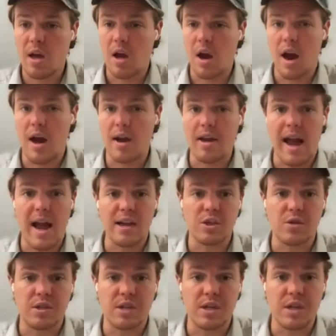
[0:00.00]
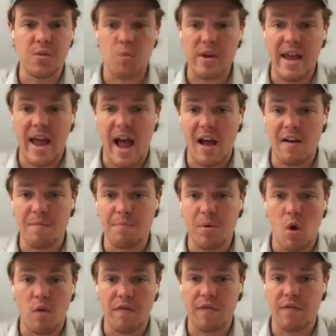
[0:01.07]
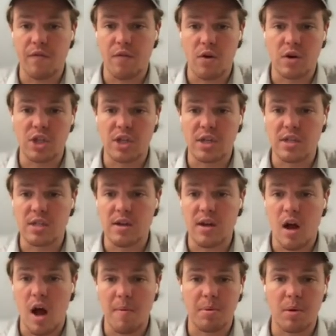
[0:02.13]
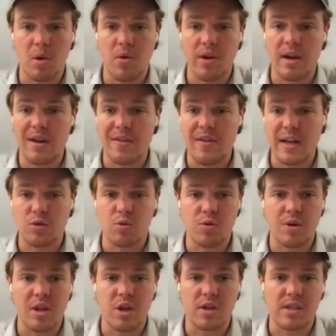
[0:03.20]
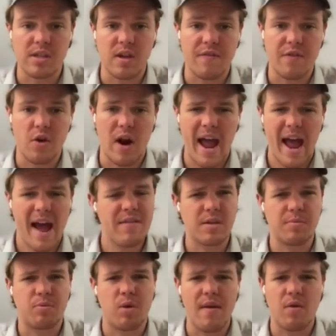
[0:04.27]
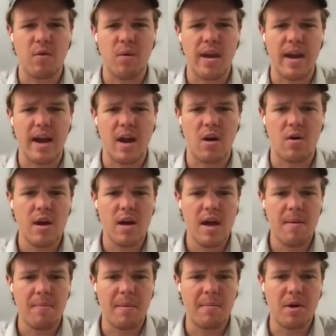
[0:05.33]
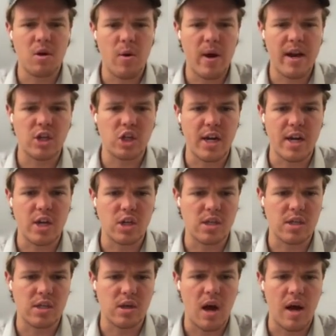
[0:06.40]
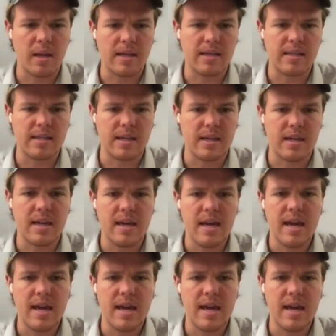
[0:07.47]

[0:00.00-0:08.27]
All right, as you see, we have both versions uploaded. That's really good stuff here. I have it as private right now, but I'm gonna go ahead and change this to unlisted.